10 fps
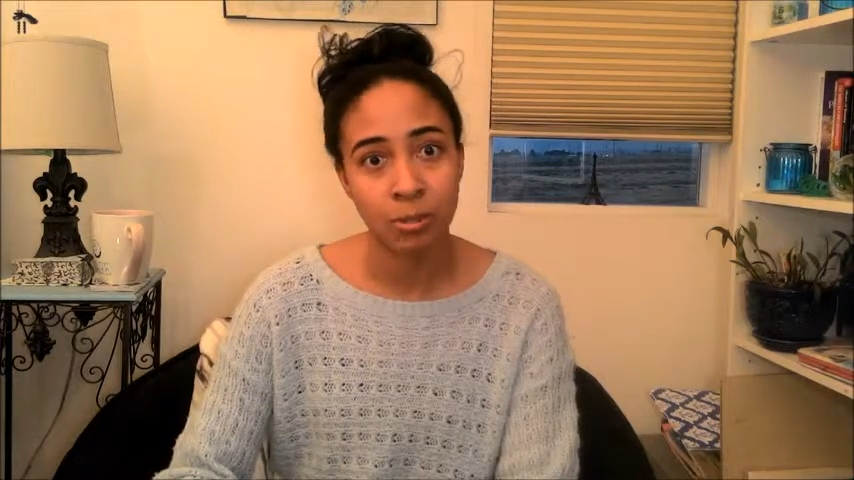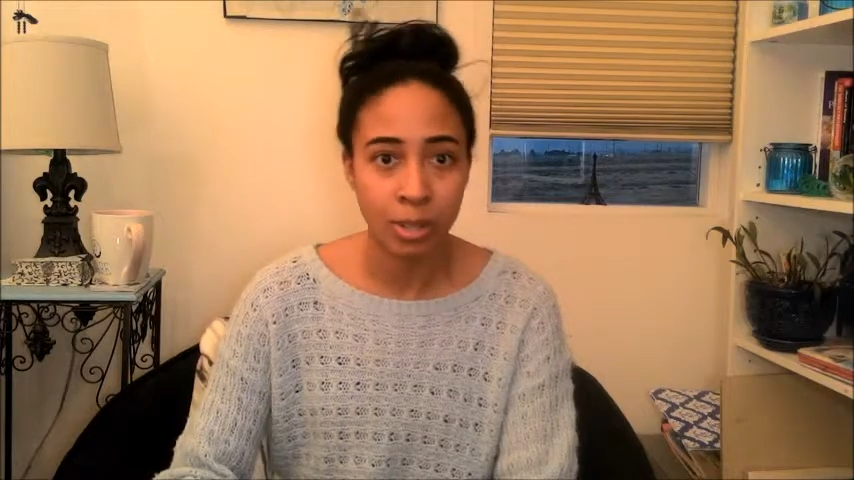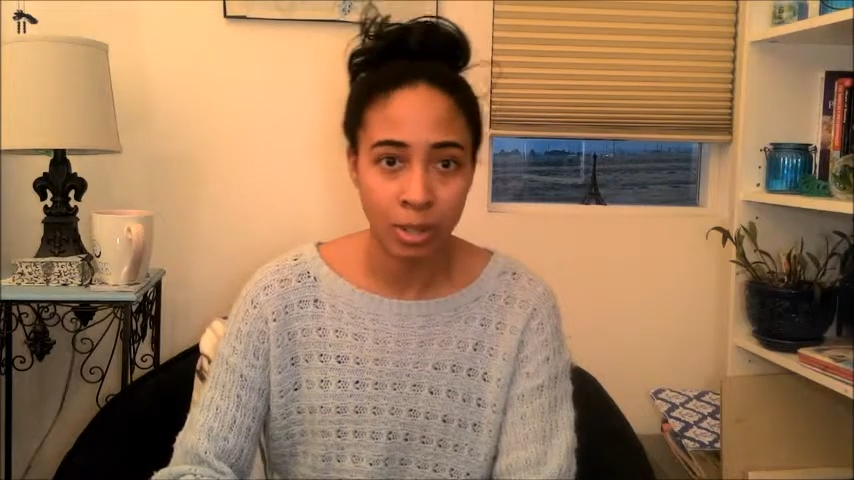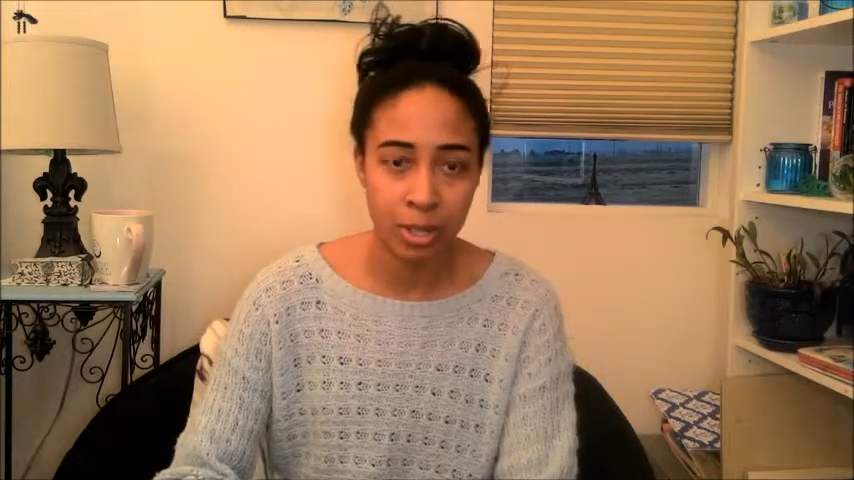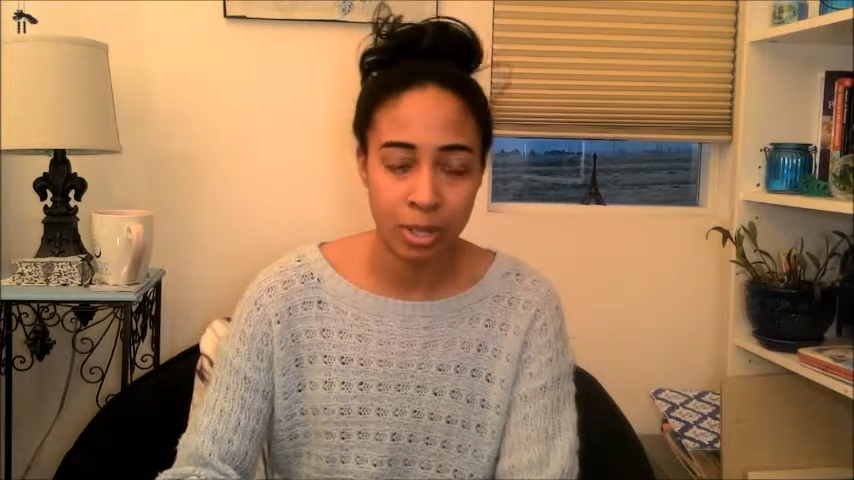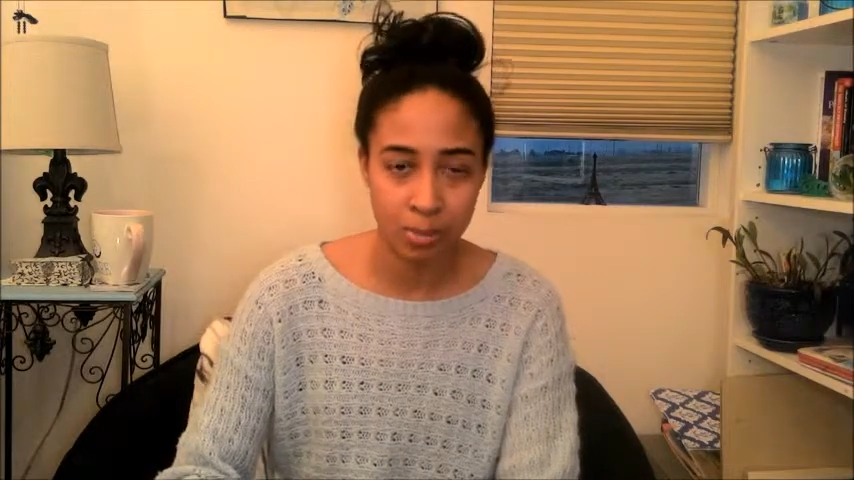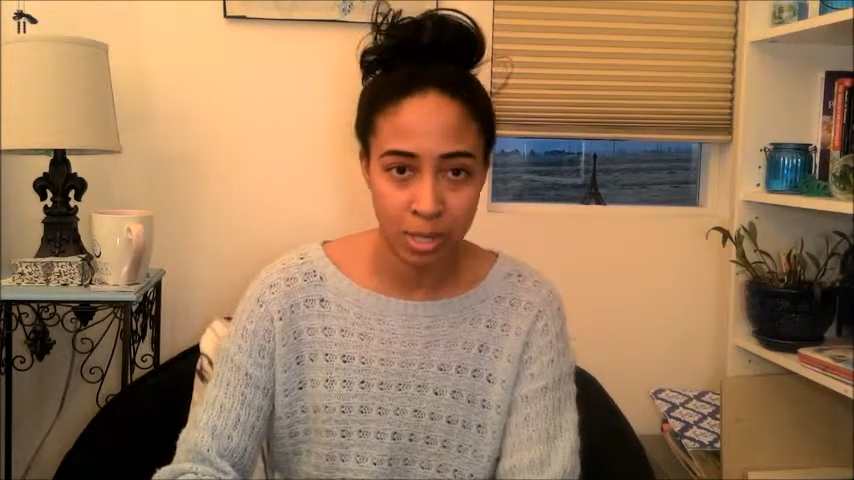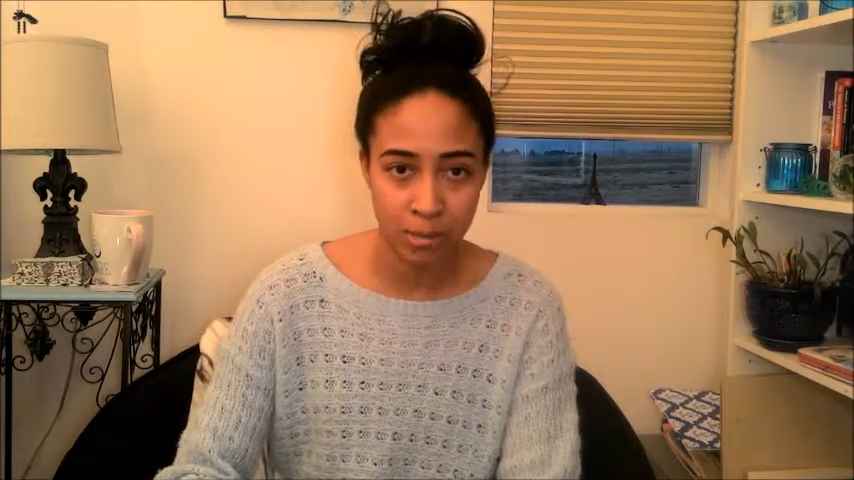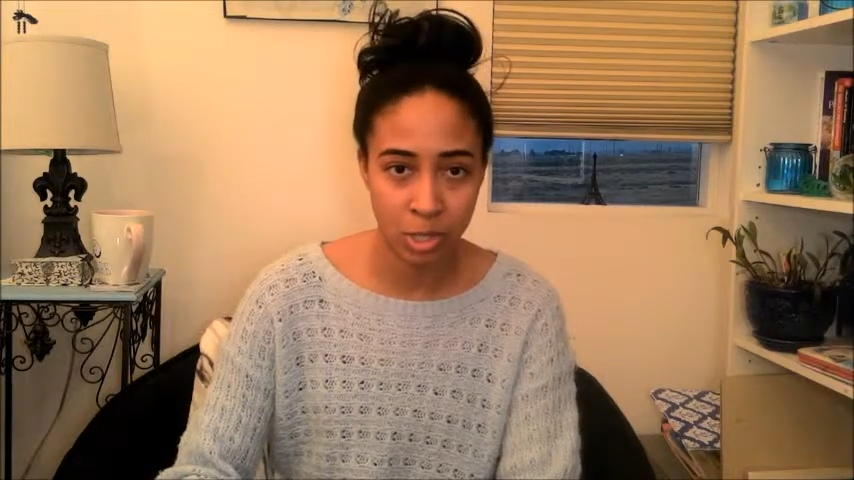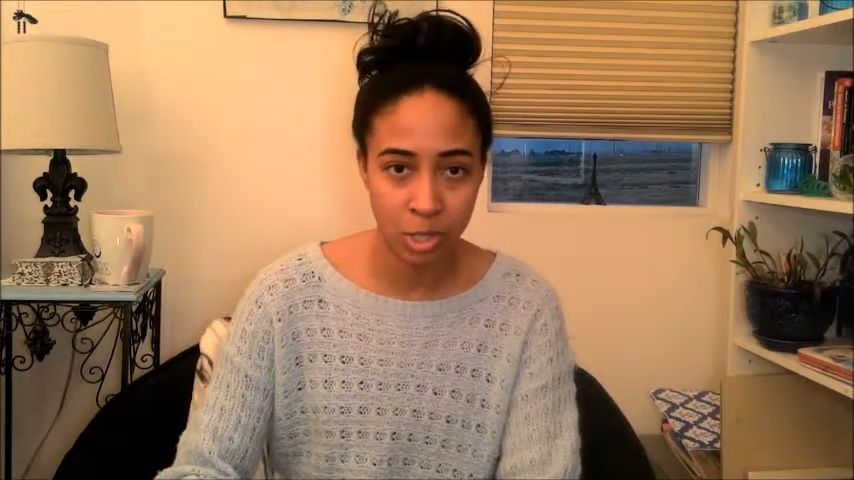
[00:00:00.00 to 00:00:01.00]
very
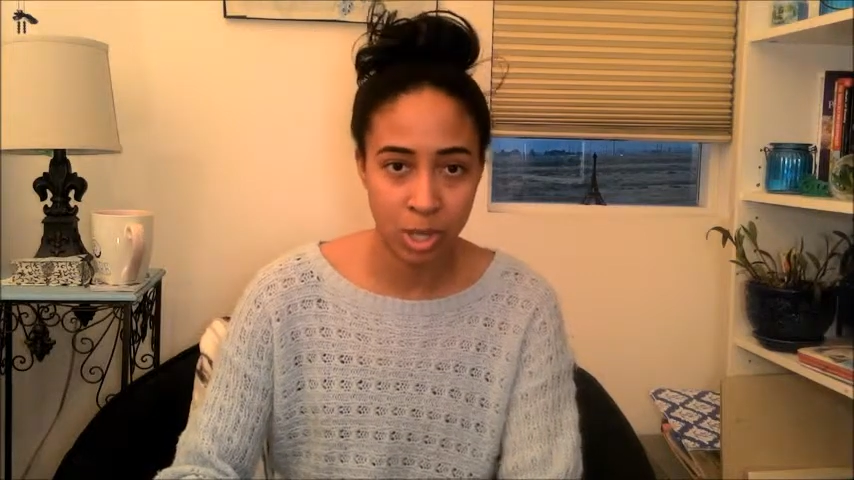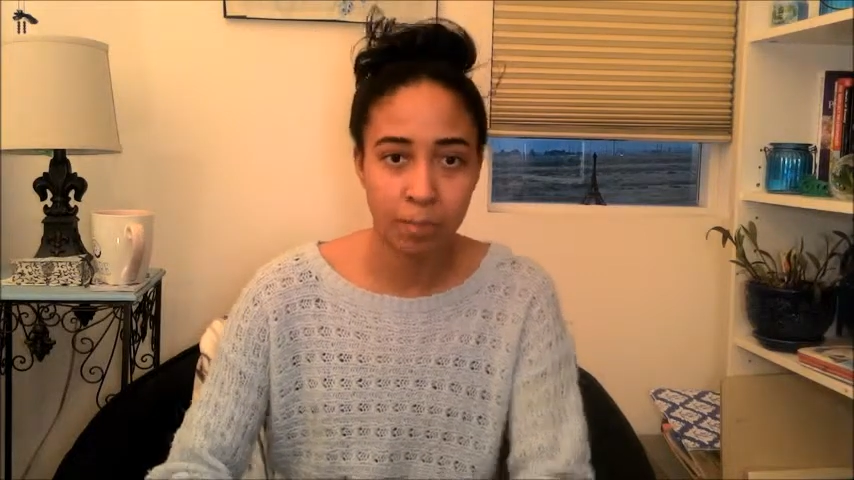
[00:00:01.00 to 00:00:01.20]
specific job.